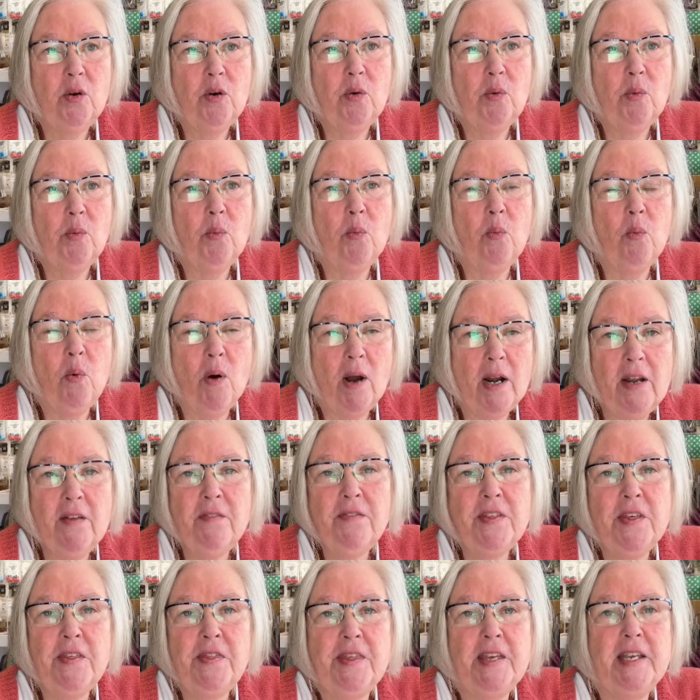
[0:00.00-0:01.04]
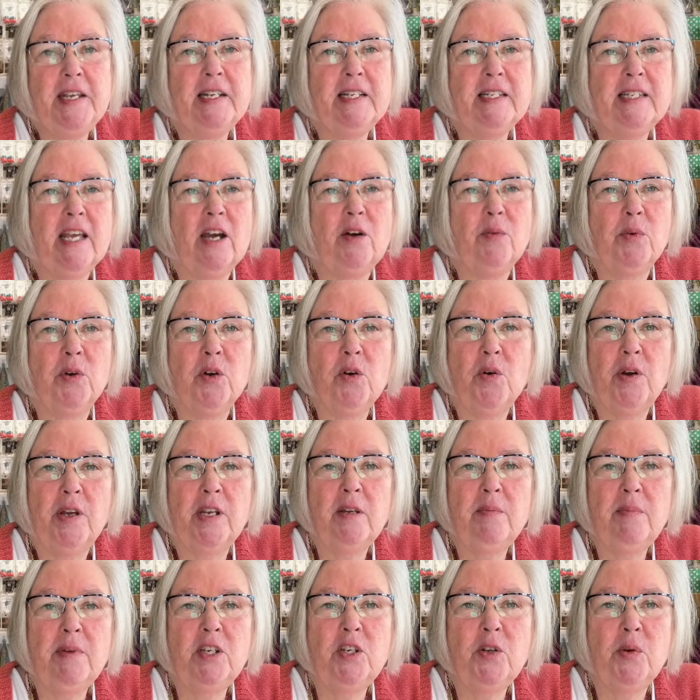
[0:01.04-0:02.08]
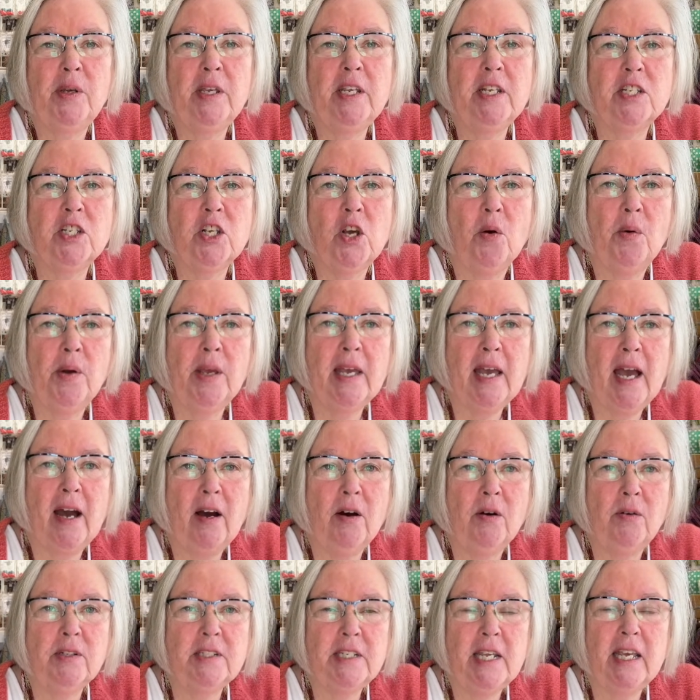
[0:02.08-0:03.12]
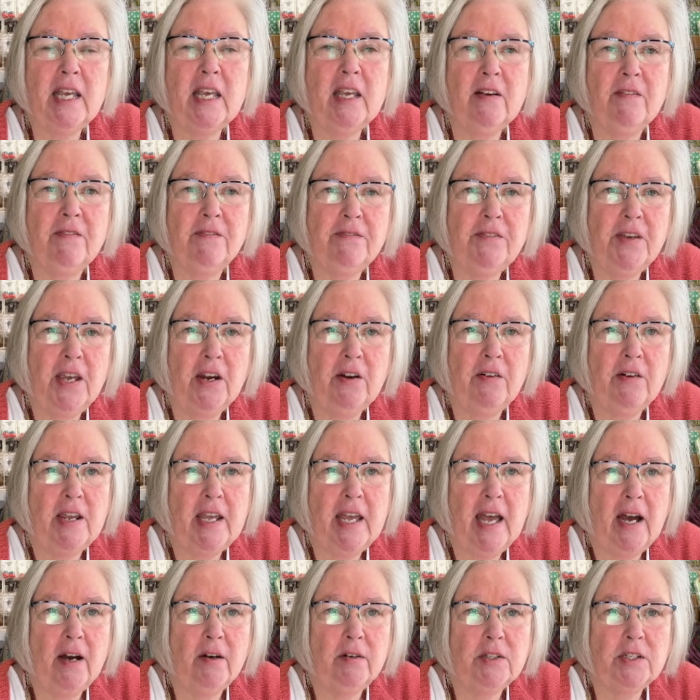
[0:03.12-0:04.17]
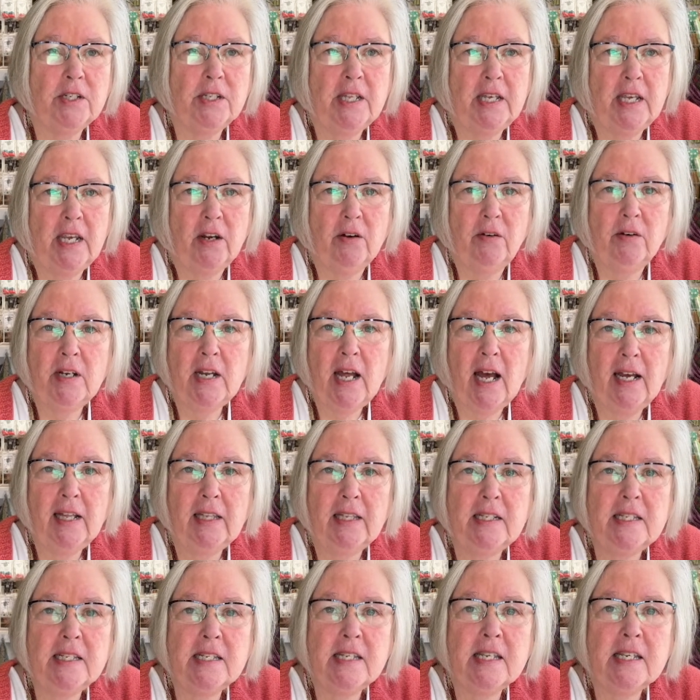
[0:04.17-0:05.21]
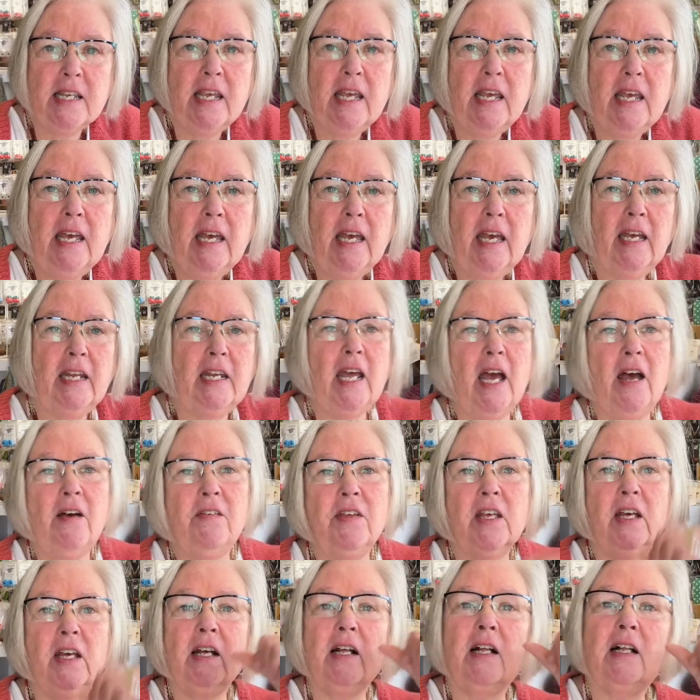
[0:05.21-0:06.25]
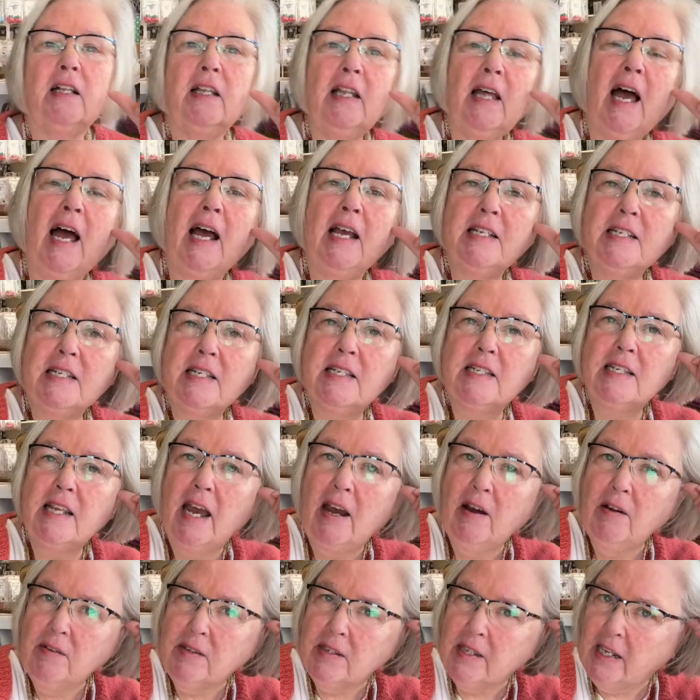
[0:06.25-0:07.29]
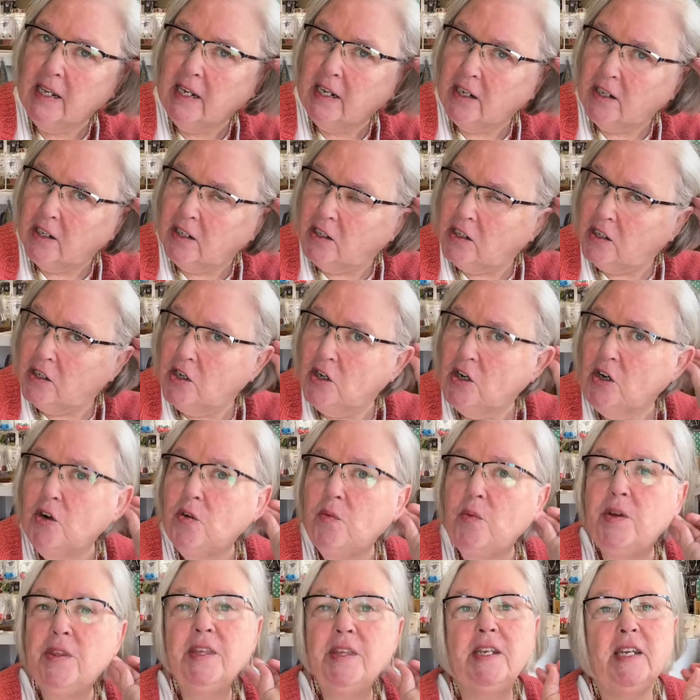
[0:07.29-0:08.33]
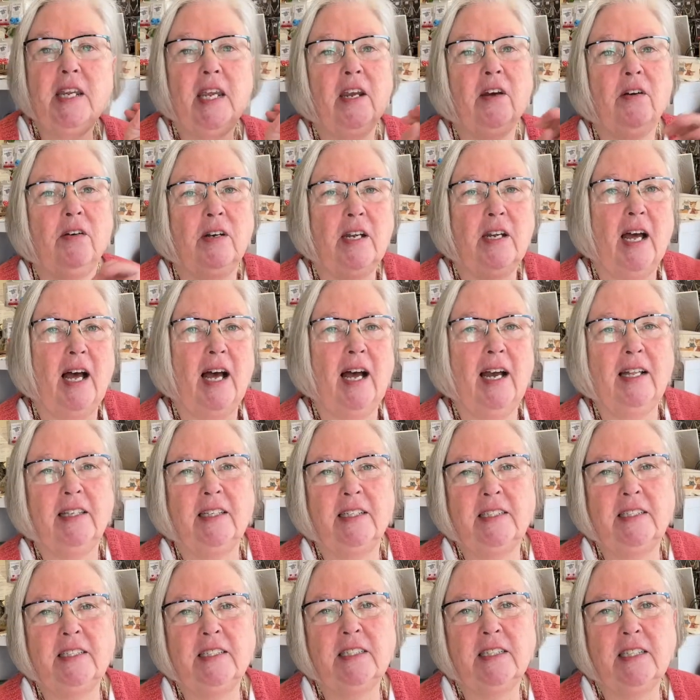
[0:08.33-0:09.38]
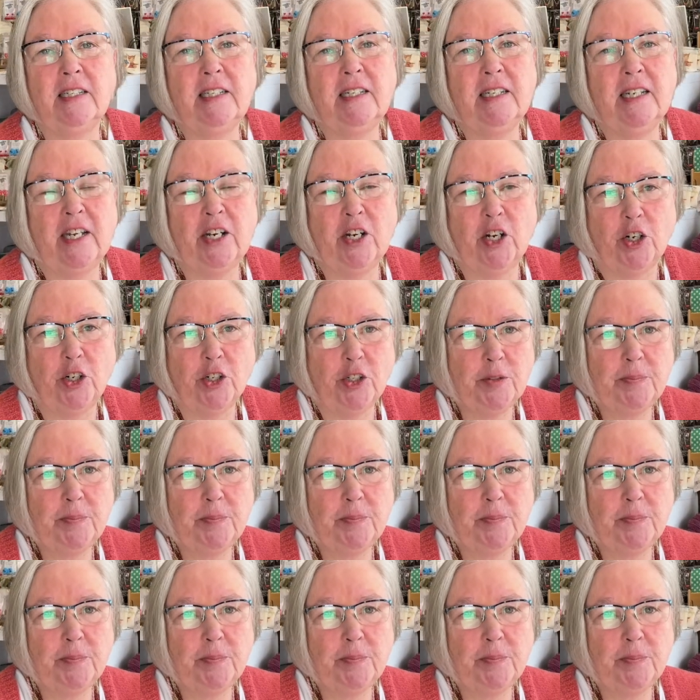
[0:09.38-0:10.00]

One of the things that we're going to be doing is going out, taking a ferry out to the Aran Islands and having a class out there with an Aran Island knitter.